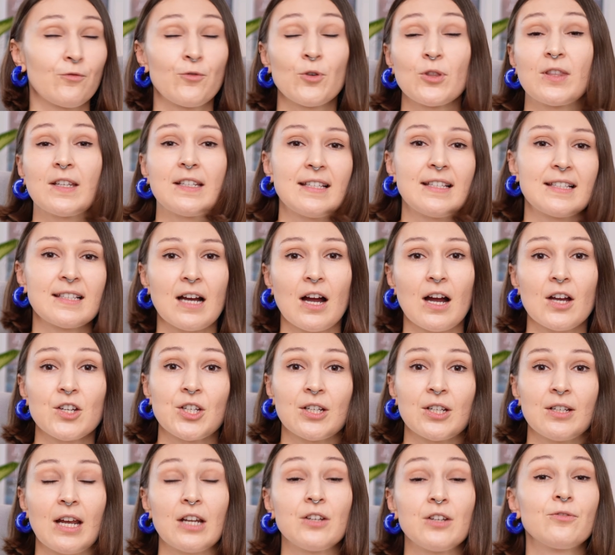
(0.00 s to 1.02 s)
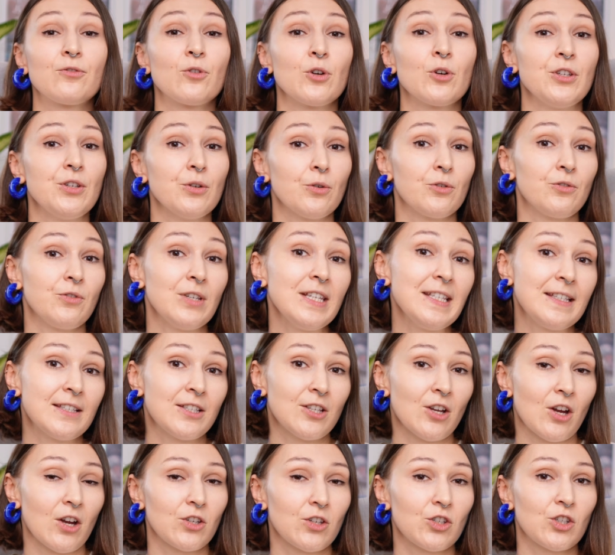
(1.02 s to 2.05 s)
for the discussion and for your
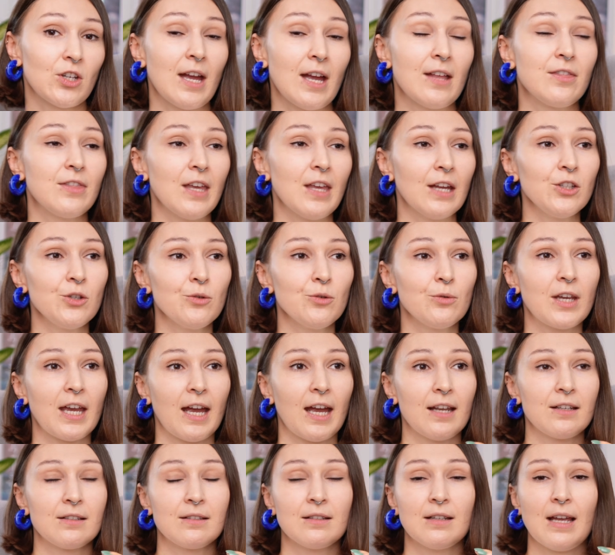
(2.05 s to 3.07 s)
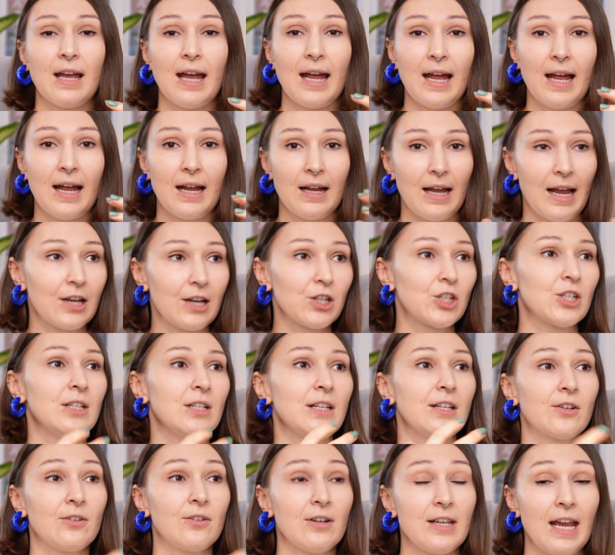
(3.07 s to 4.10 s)
research. And then you can
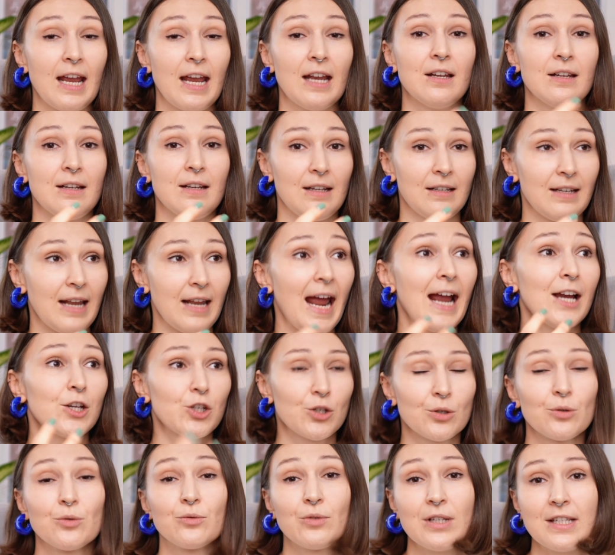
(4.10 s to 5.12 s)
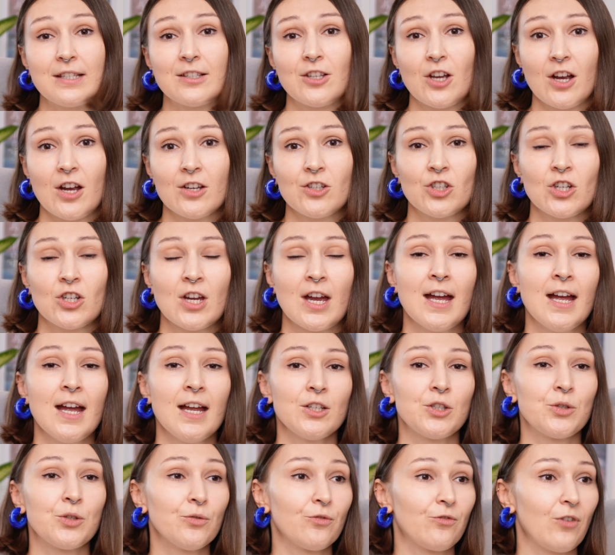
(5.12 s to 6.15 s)
actually create an actual research
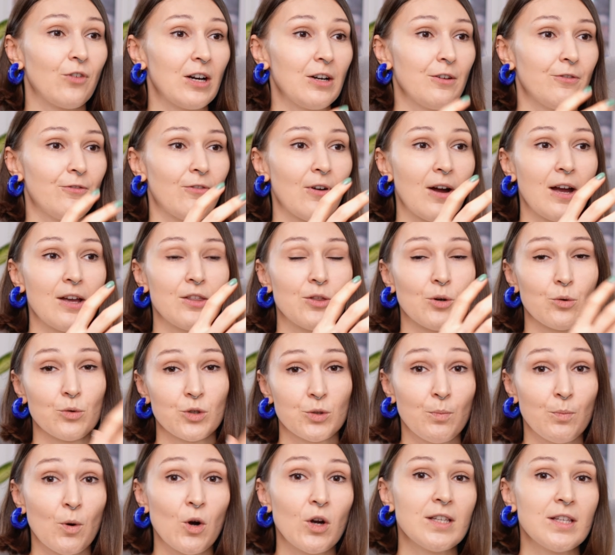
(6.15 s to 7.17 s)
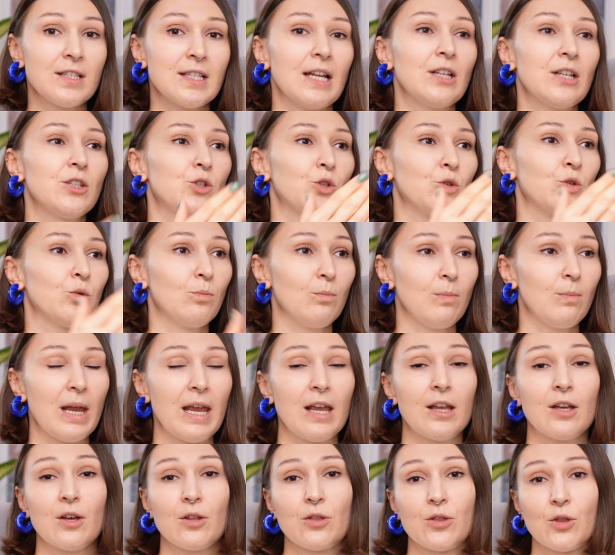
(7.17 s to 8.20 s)
to verify those points and to
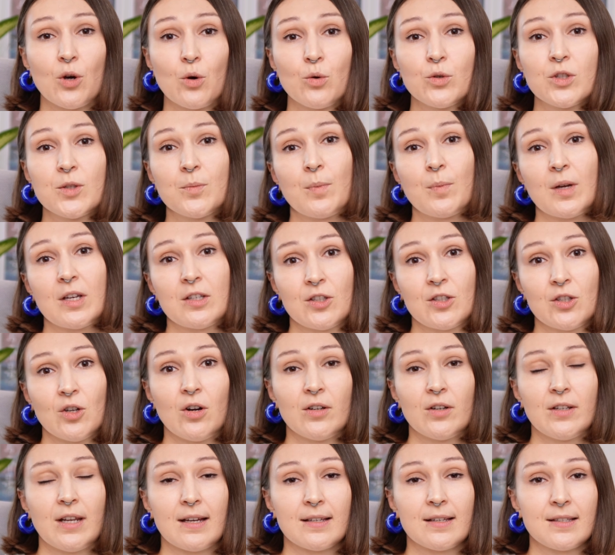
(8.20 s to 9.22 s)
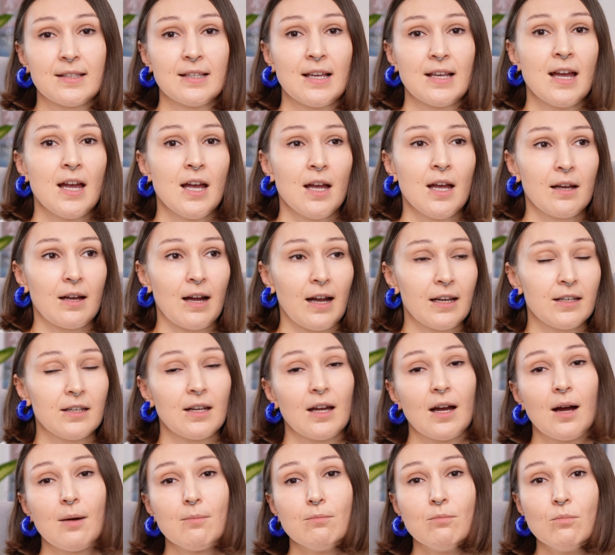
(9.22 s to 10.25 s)
make those personas kind
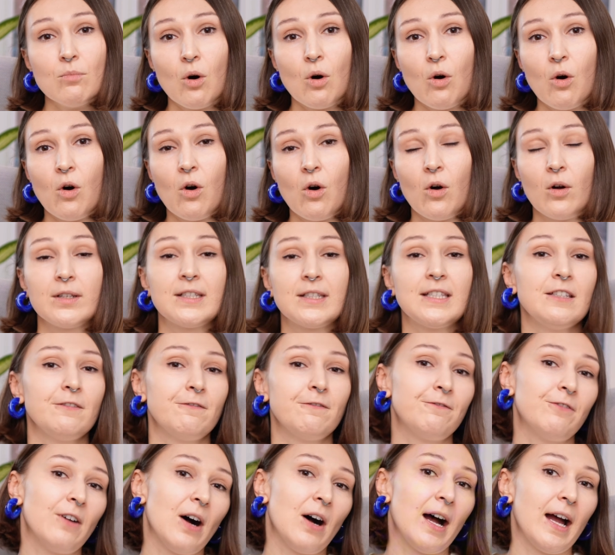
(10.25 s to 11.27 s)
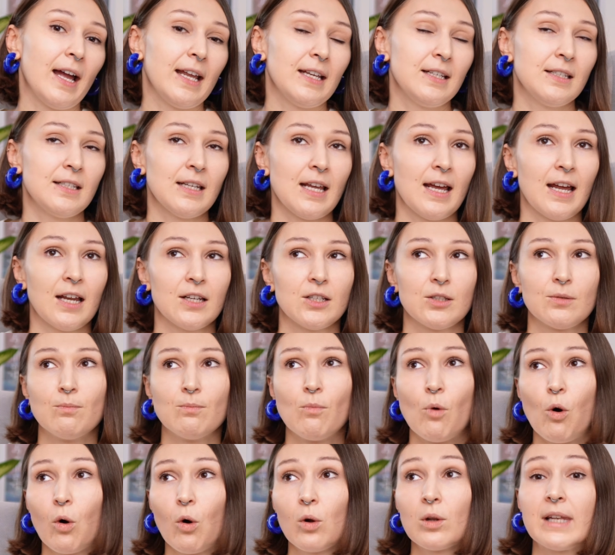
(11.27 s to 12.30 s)
of more defined and
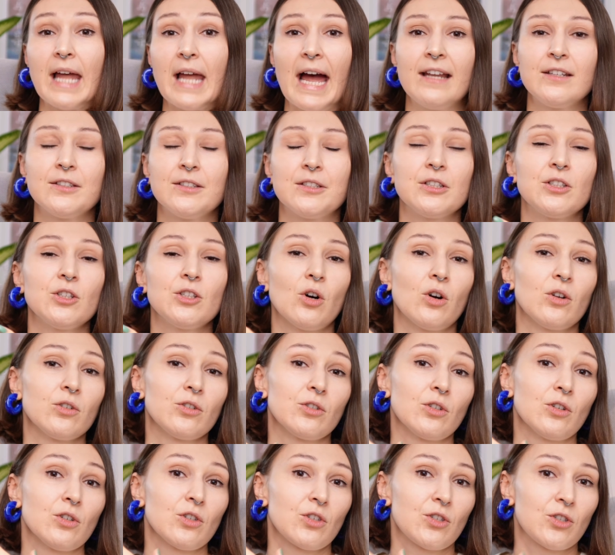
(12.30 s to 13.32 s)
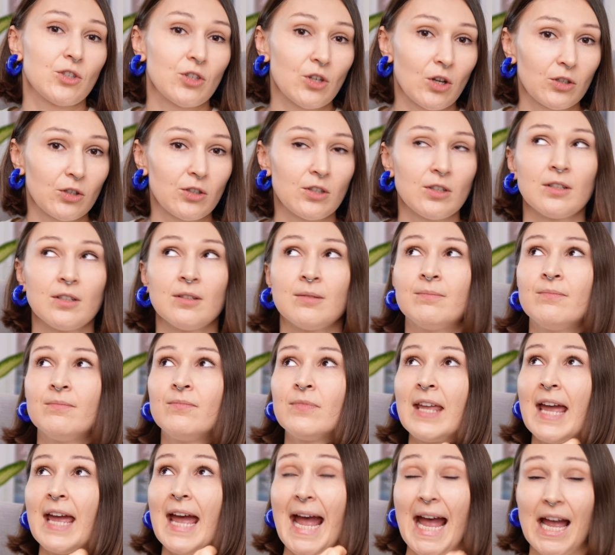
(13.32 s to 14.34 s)
more landed on certain
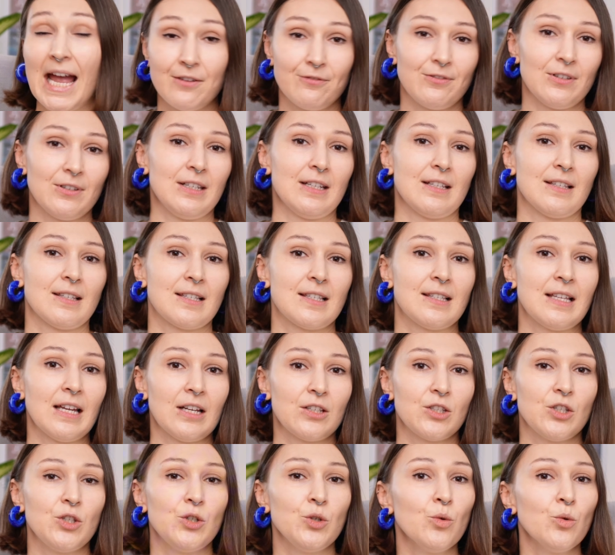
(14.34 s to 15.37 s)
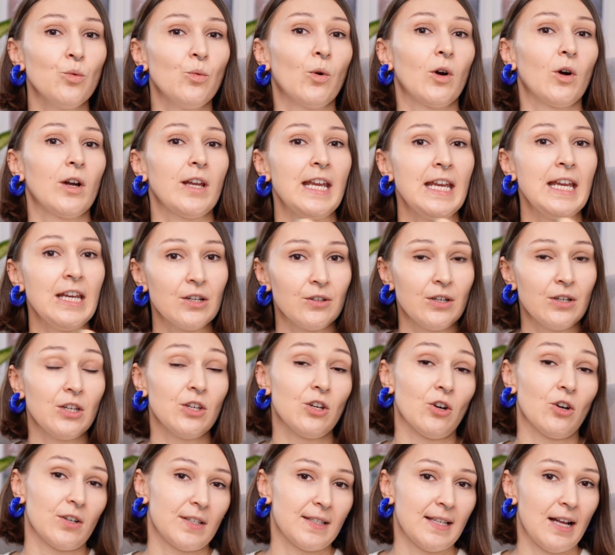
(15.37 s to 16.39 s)
evidence that you were hearing
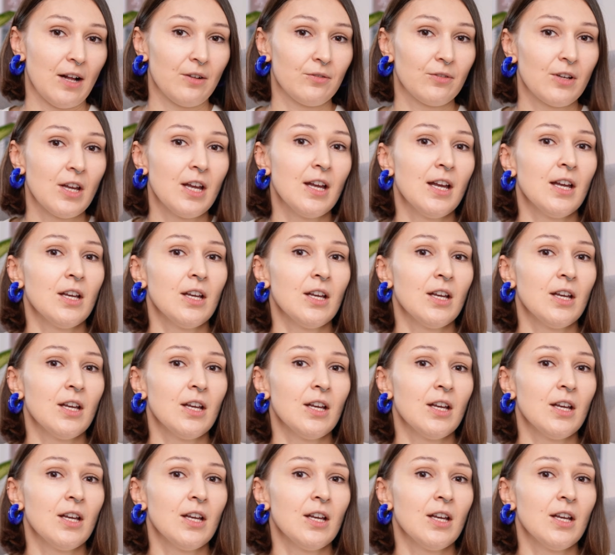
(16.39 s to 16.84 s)
yourself.